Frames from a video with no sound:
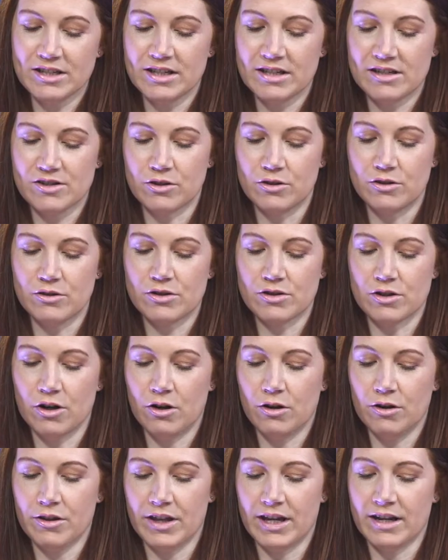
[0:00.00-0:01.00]
to discuss
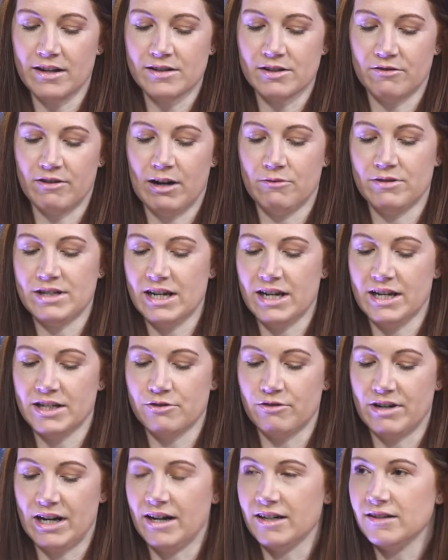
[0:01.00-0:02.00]
all things around
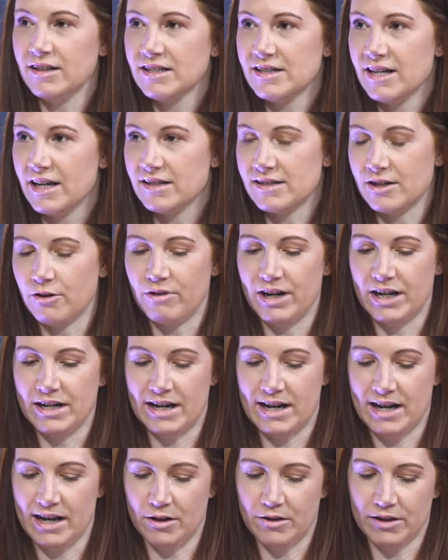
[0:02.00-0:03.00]
data and analytics at
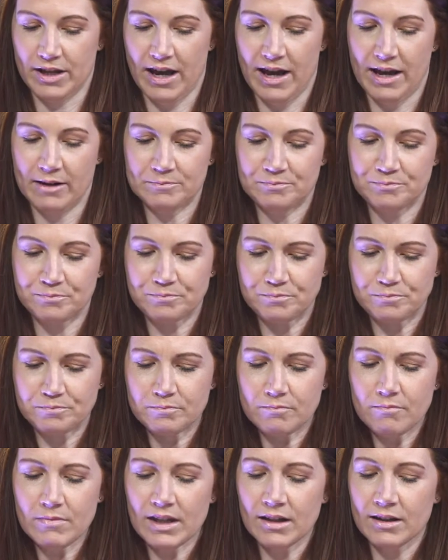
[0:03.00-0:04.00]
Radar Healthcare.
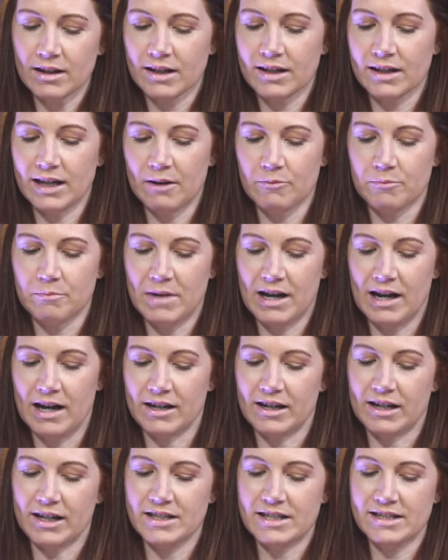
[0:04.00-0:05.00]

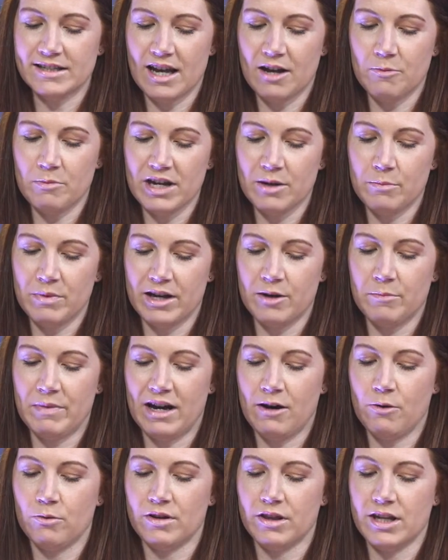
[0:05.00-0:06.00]
Mark, can you tell me a bit
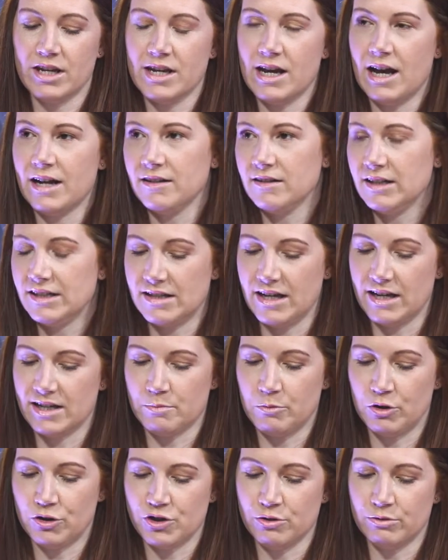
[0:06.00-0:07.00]
about the analytics
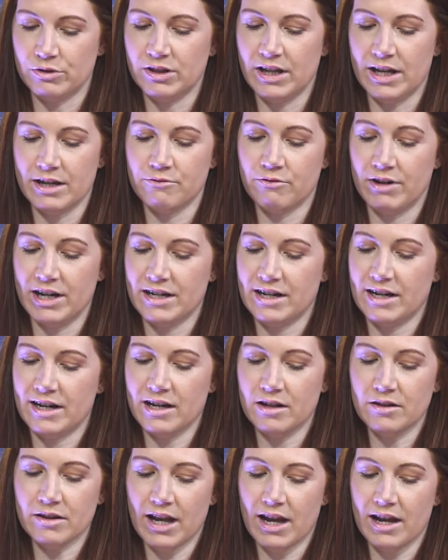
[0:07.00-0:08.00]
module in Radar
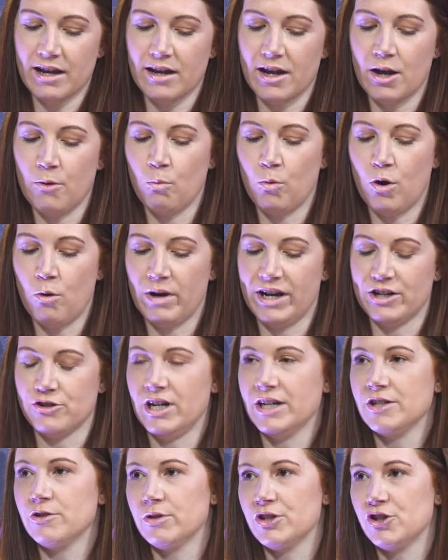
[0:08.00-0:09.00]
Healthcare and what we're
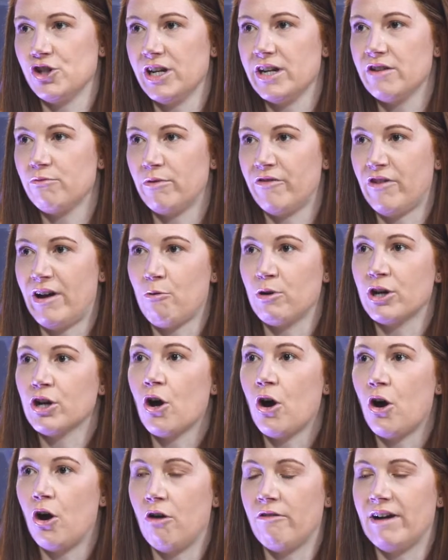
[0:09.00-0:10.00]
trying to achieve with our
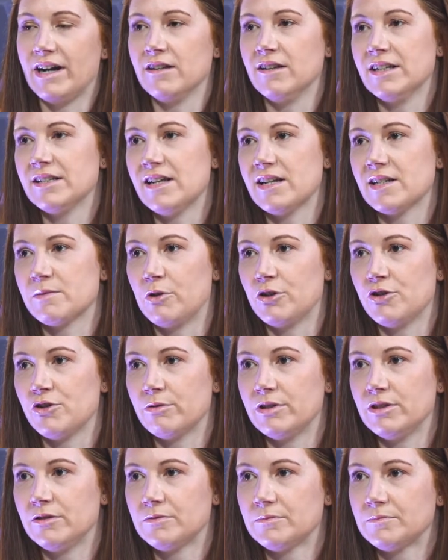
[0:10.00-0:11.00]
core analytics
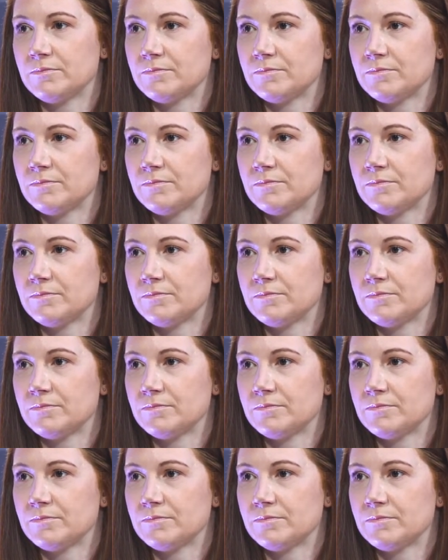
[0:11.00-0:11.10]
module?